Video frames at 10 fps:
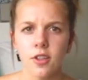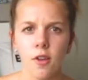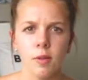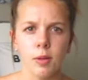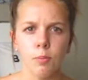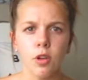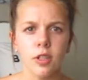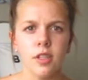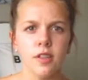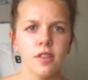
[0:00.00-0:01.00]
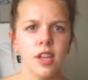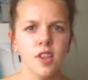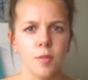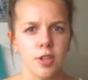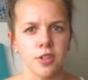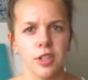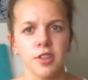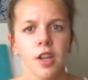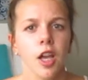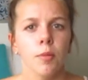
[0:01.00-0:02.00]
we booked in to see a
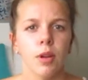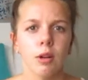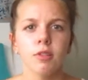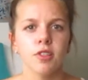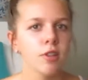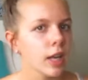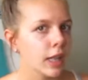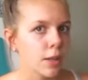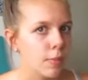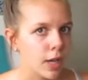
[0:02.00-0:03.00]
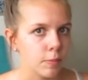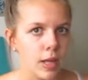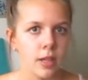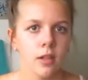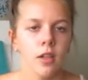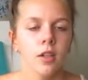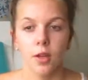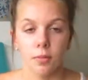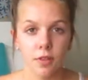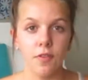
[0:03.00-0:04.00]
specialist, but I was still getting the back pain.
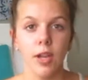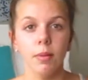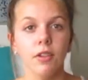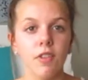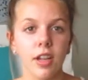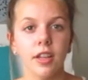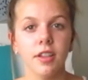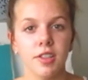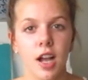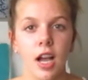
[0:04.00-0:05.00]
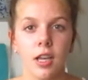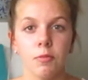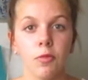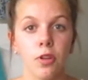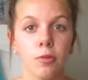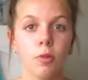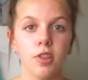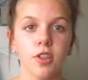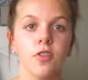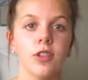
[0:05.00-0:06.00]
The family friend at the time, who
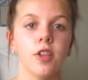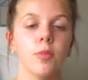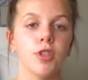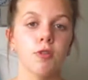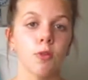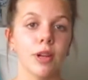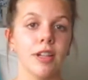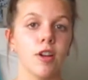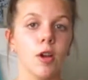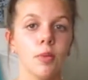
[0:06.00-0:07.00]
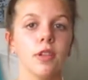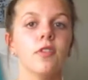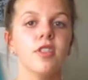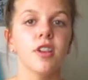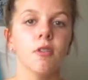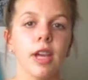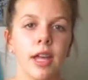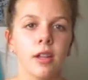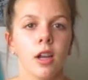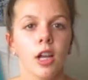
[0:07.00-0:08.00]
wasn't a physio but she was wanting to open a physio
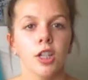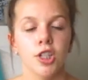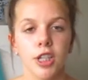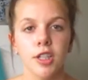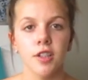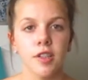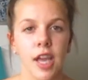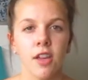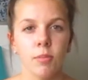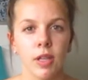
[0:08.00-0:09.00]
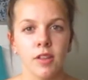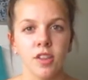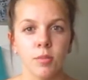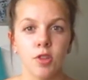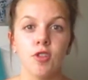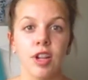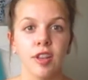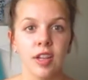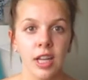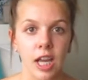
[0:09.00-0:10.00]
again, she just gave me some strengthening